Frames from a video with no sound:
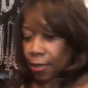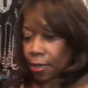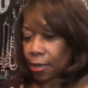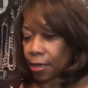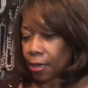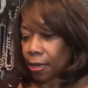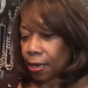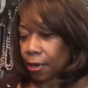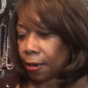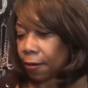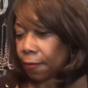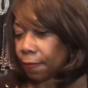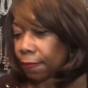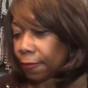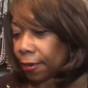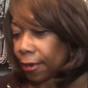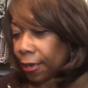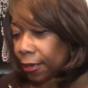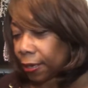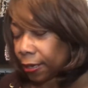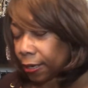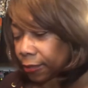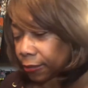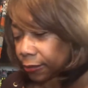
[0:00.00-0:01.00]
All
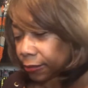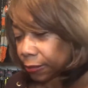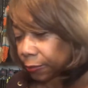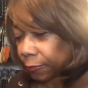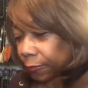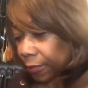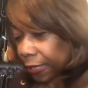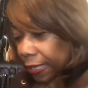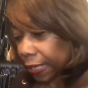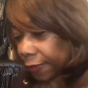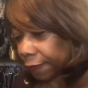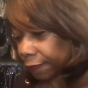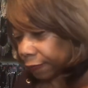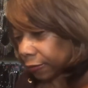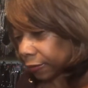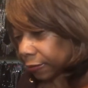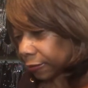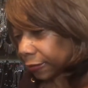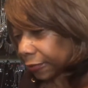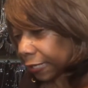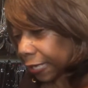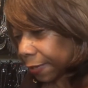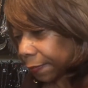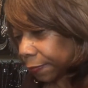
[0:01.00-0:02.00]
right, let's see what I have on
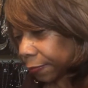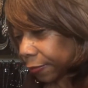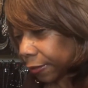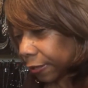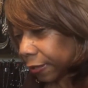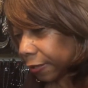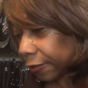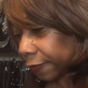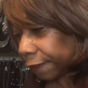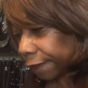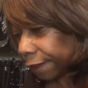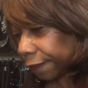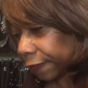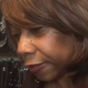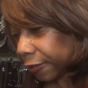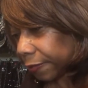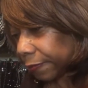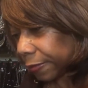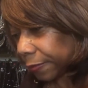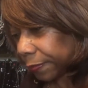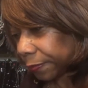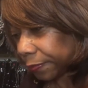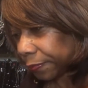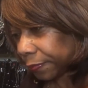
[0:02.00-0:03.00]
this table here in front
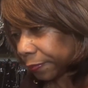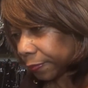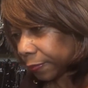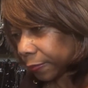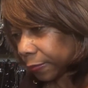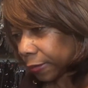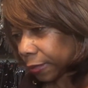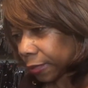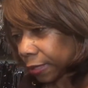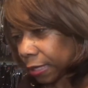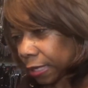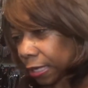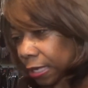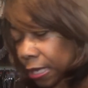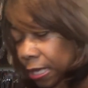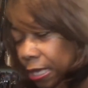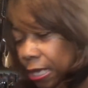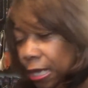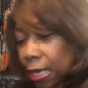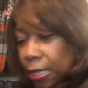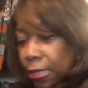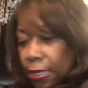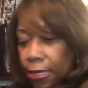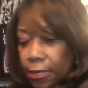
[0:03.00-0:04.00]
of me.
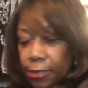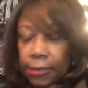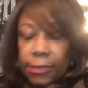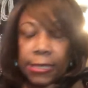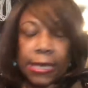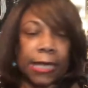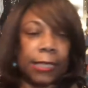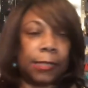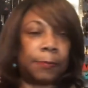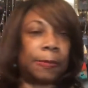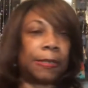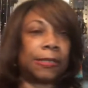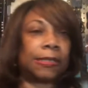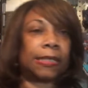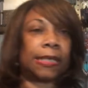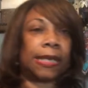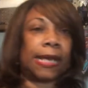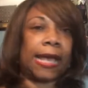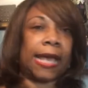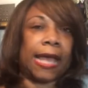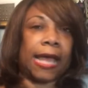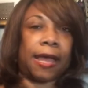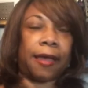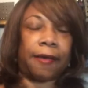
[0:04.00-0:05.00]
This next piece that
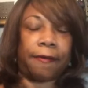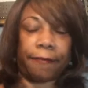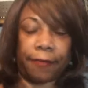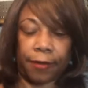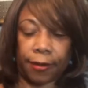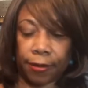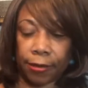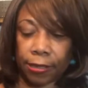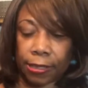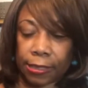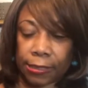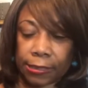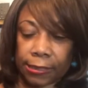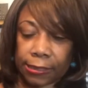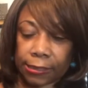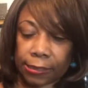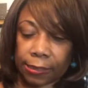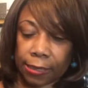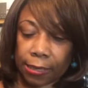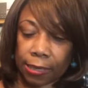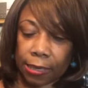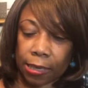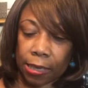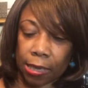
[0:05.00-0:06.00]
I have here, this is
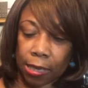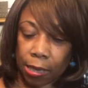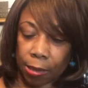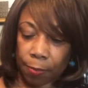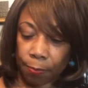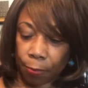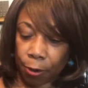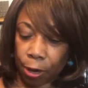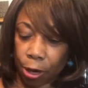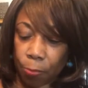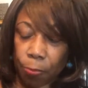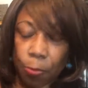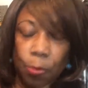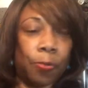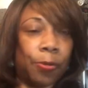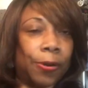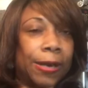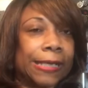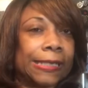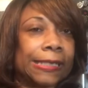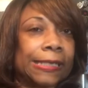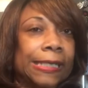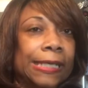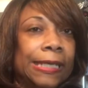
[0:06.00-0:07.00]
a purple
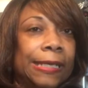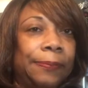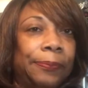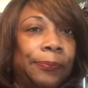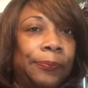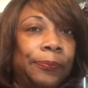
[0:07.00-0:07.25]
bracelet.